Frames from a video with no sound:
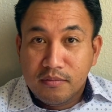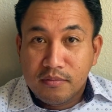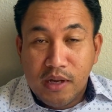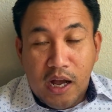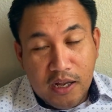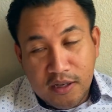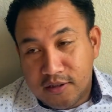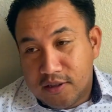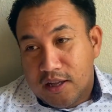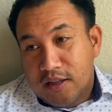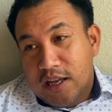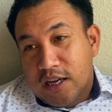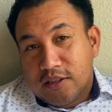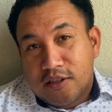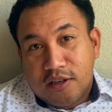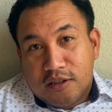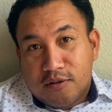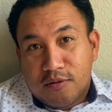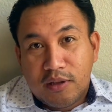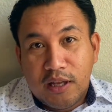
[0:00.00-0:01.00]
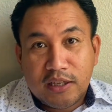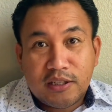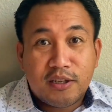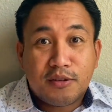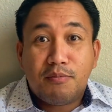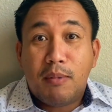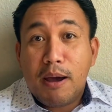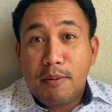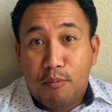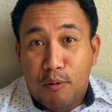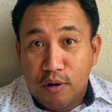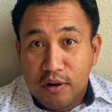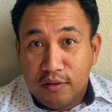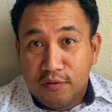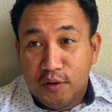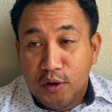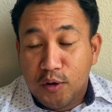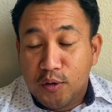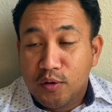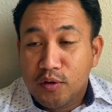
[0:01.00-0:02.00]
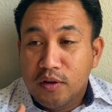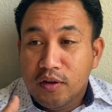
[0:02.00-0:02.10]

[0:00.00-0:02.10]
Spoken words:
That's just my point of view.